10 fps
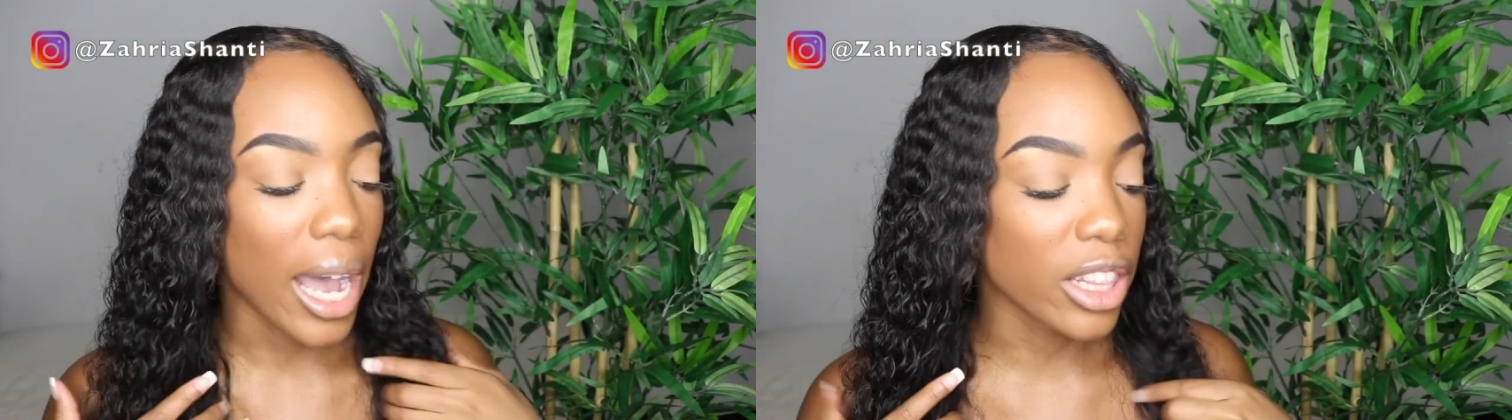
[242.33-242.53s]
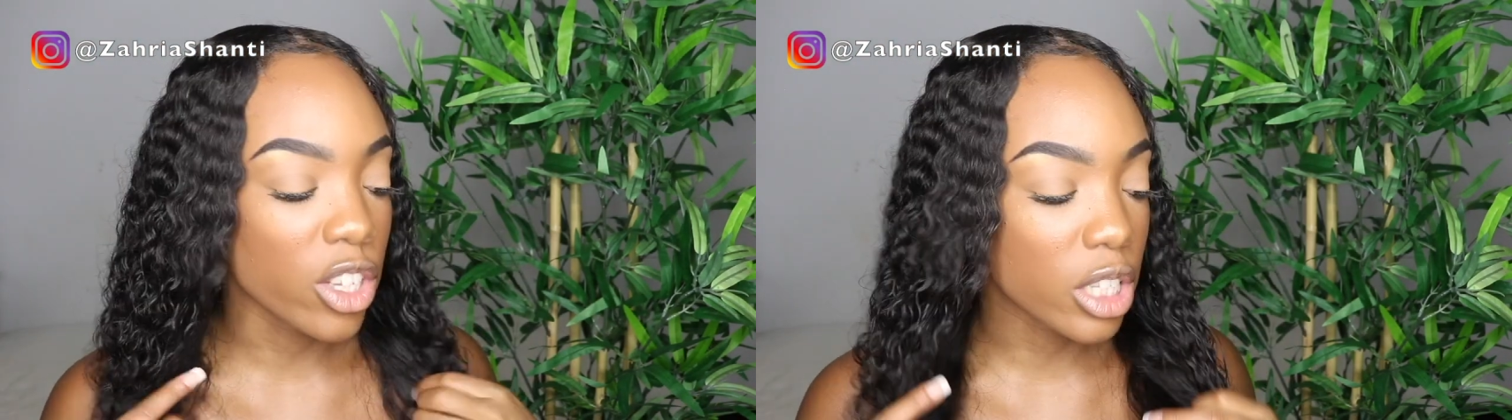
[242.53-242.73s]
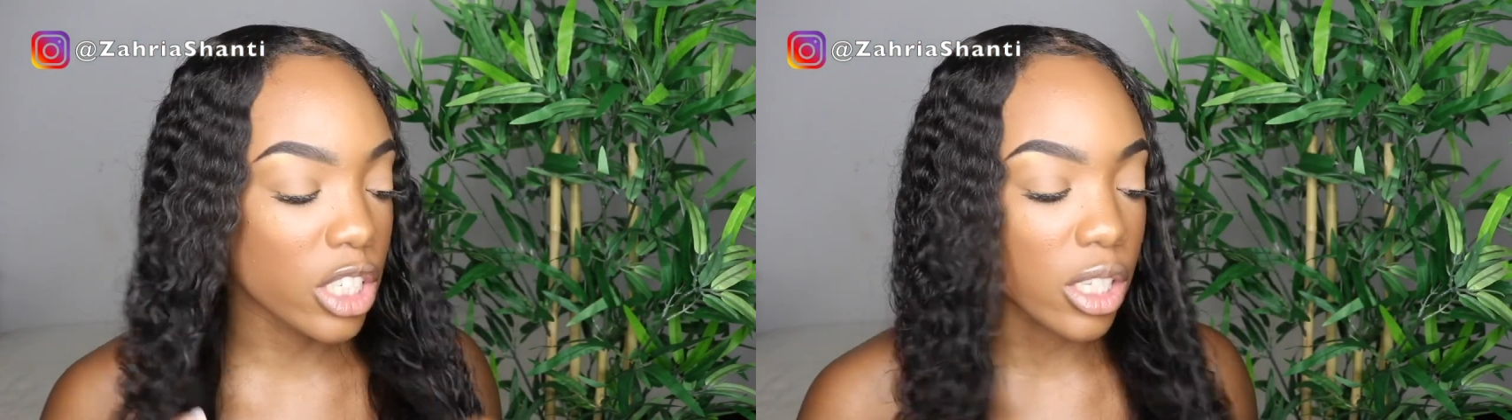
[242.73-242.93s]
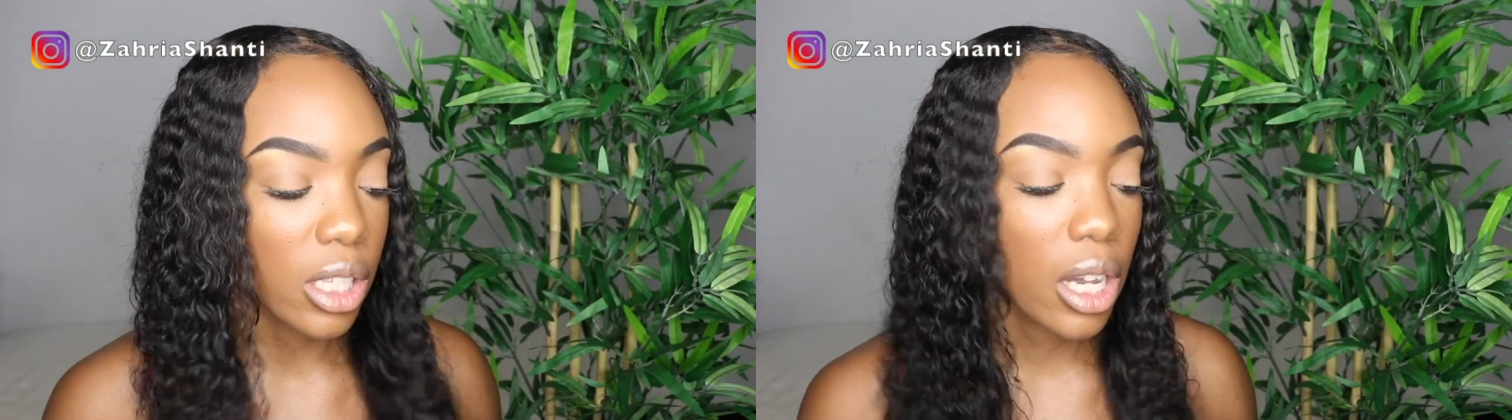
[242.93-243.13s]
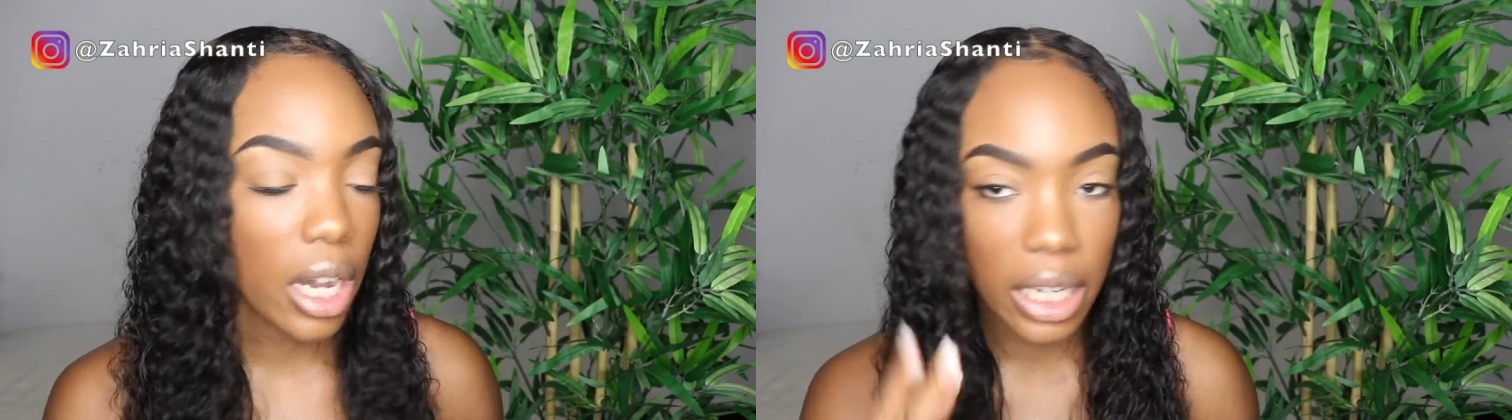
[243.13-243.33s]
I literally just
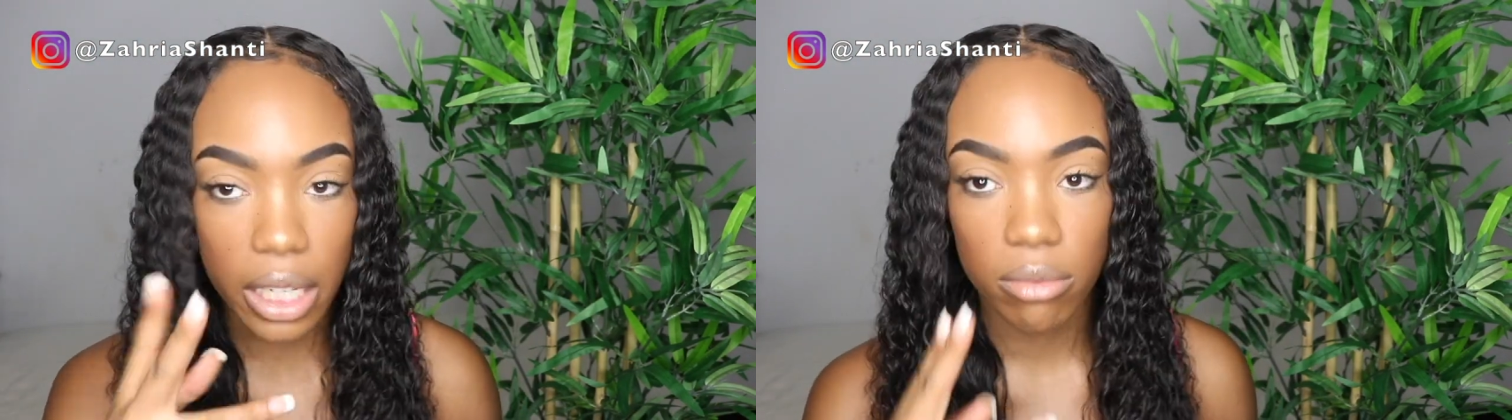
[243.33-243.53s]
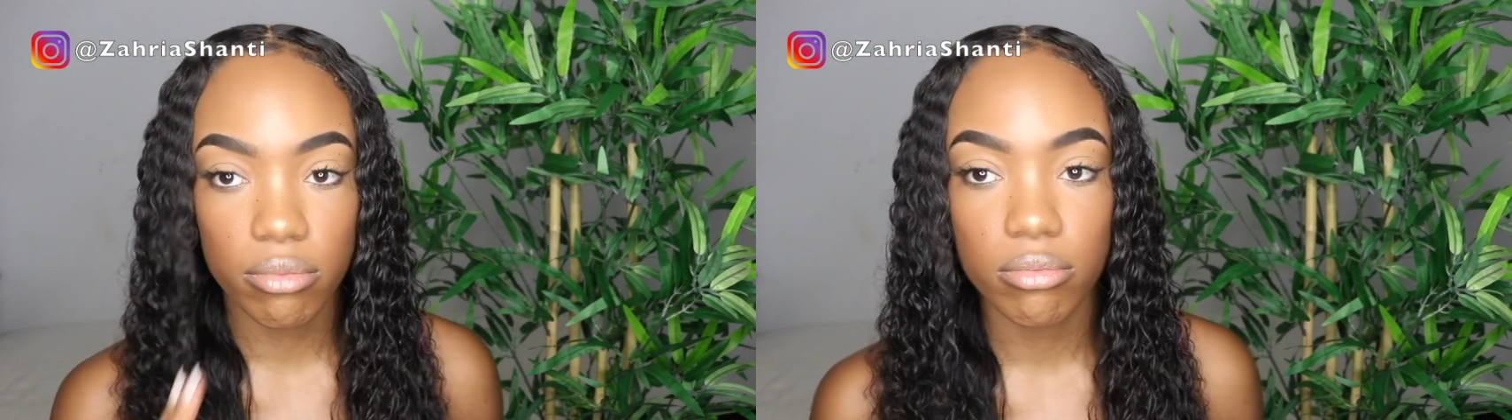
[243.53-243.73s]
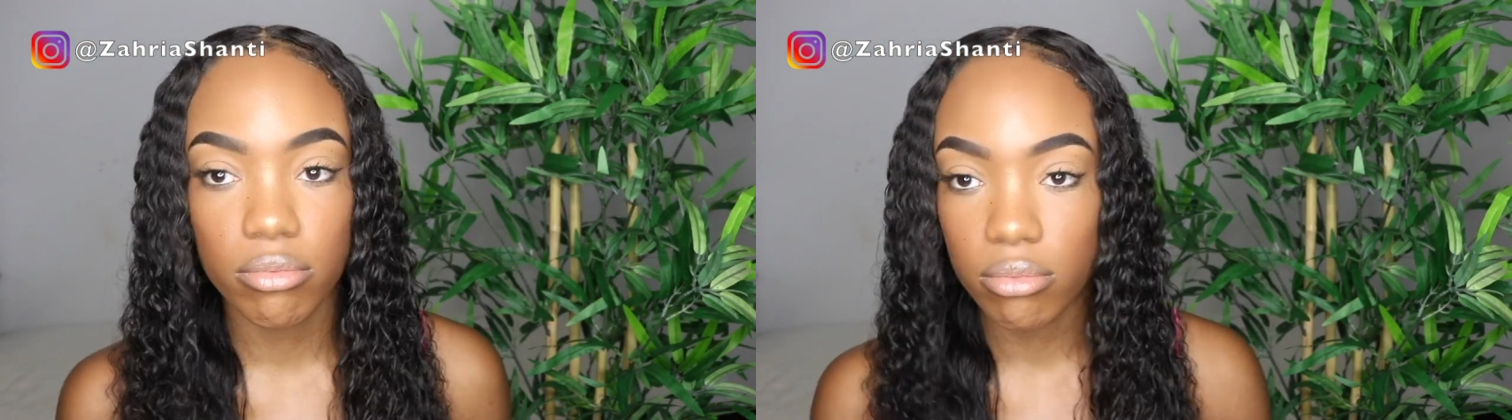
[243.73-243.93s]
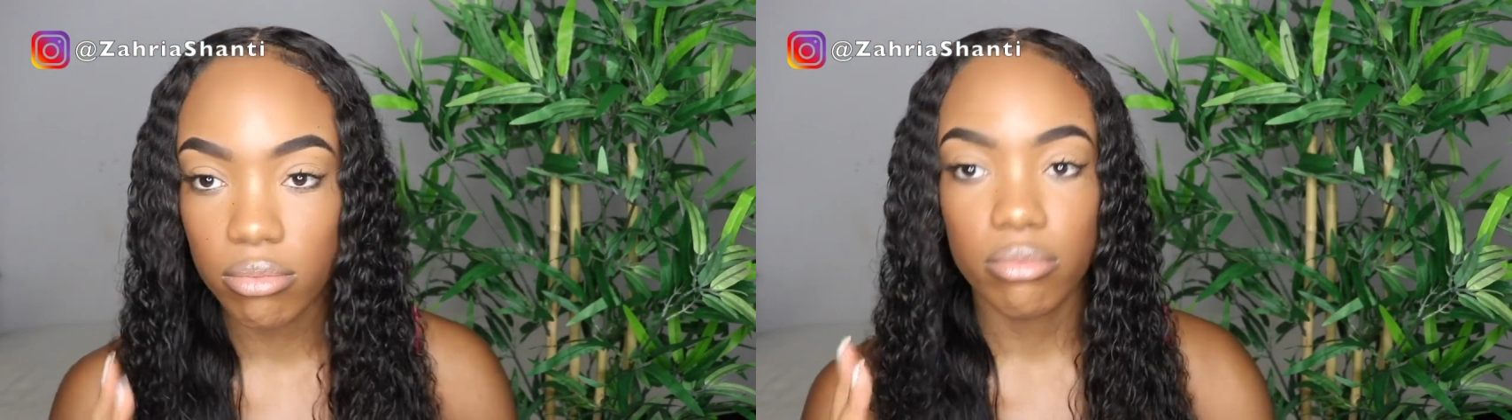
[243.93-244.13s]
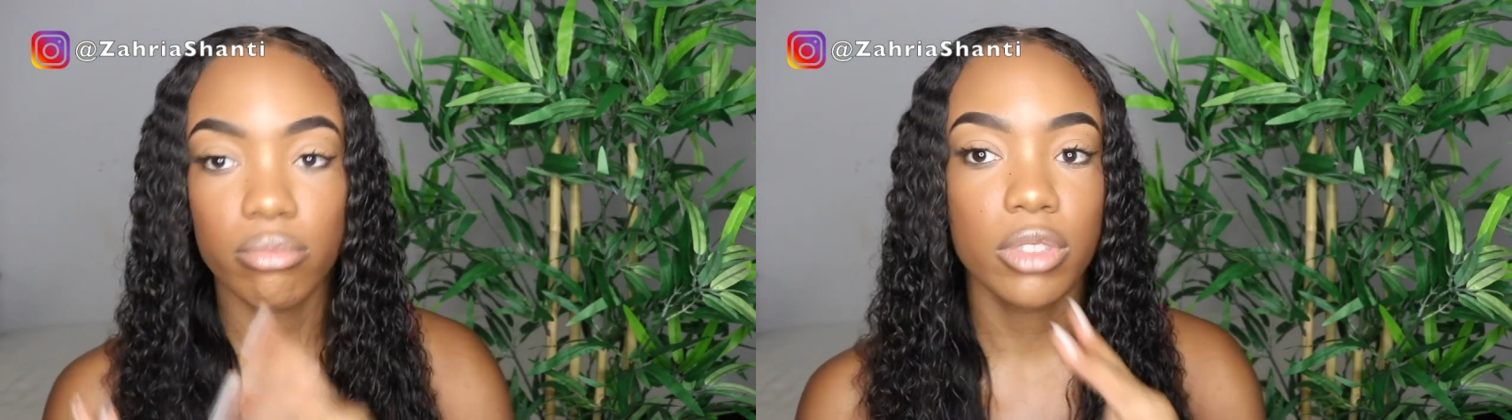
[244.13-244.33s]
cut it
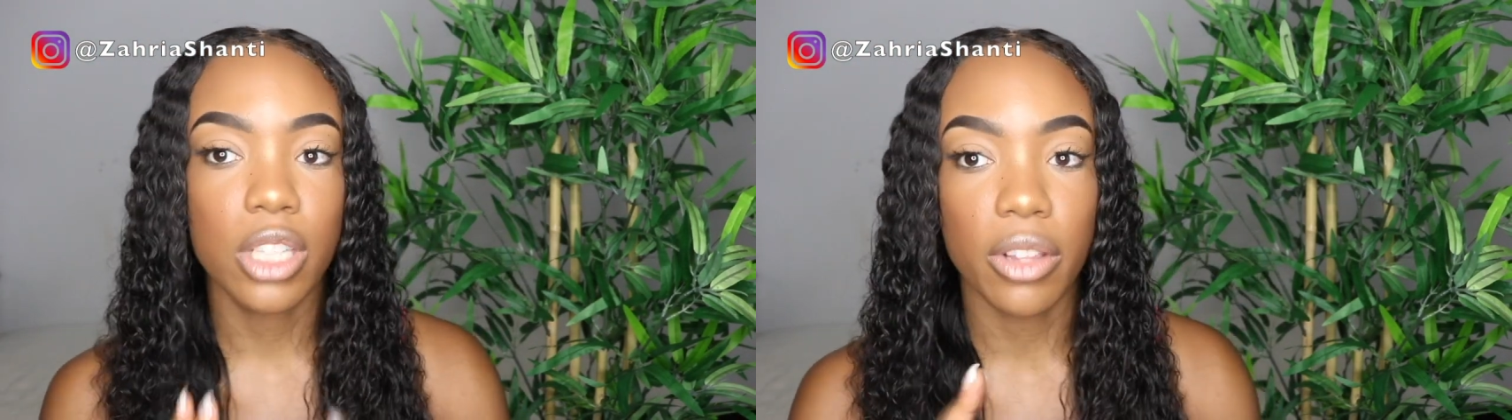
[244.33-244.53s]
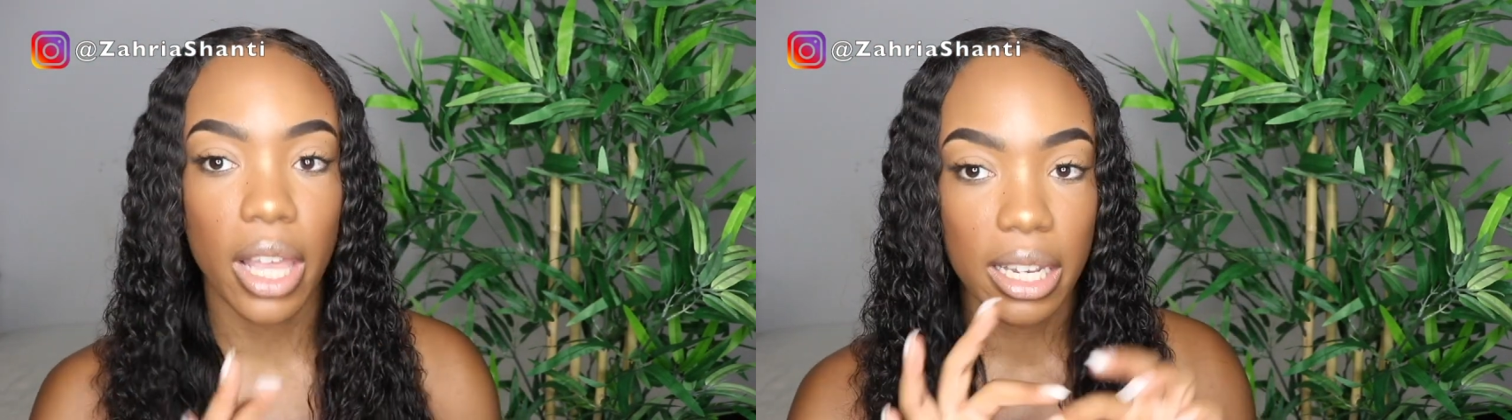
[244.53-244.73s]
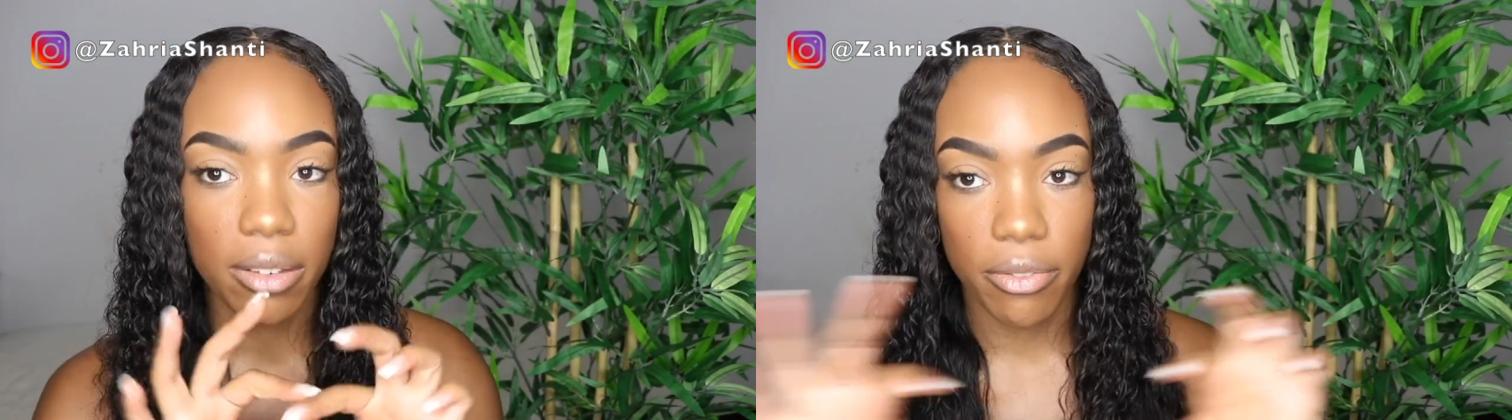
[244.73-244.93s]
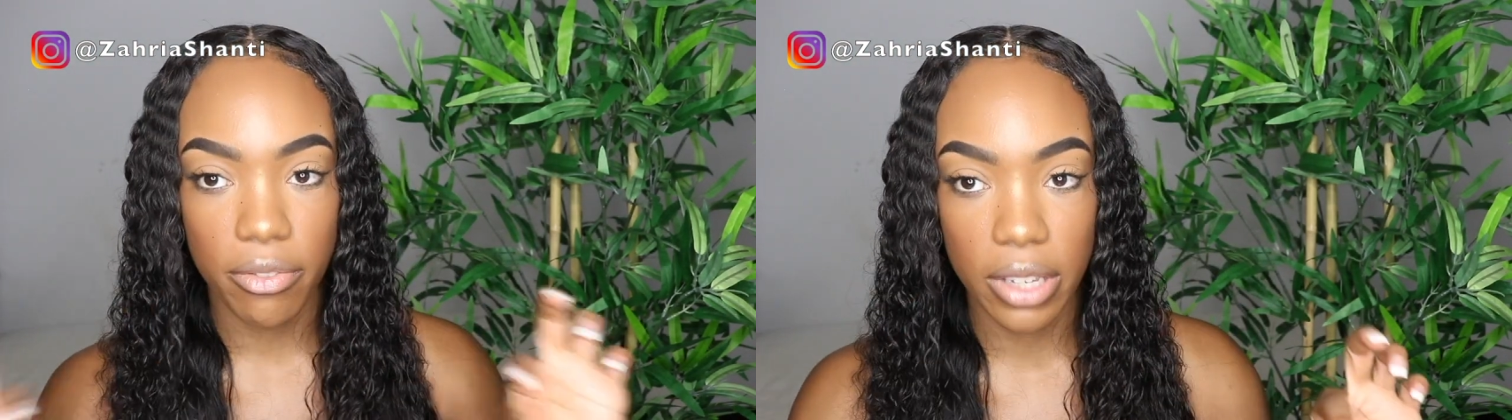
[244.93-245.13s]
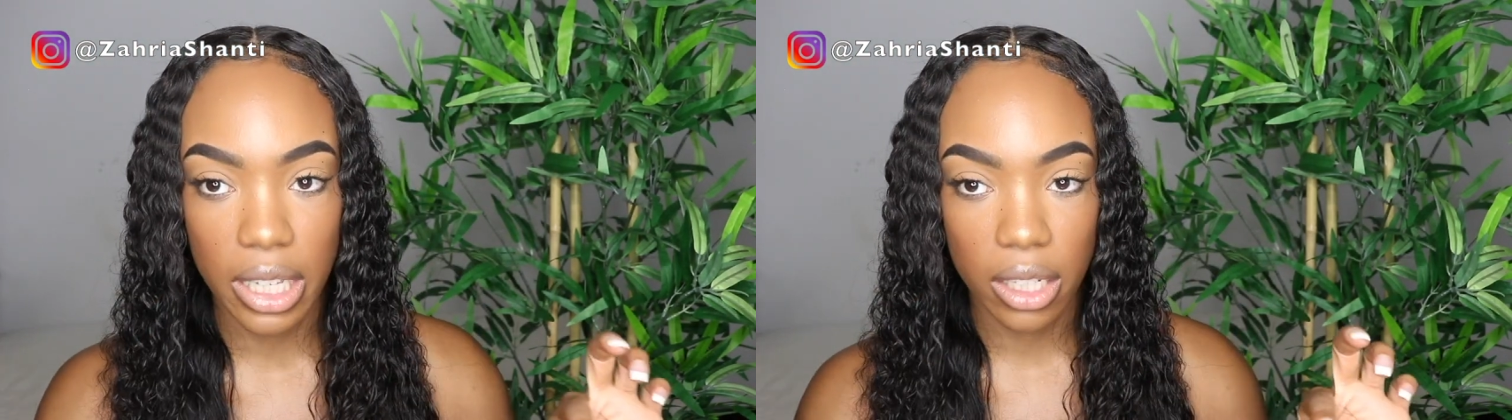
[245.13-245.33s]
to like
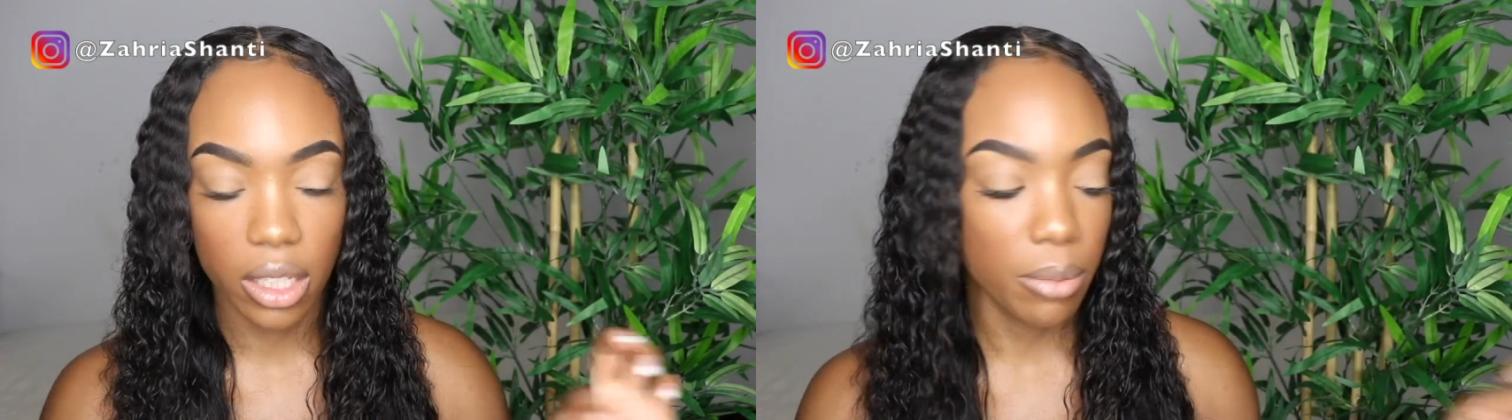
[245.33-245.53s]
fit,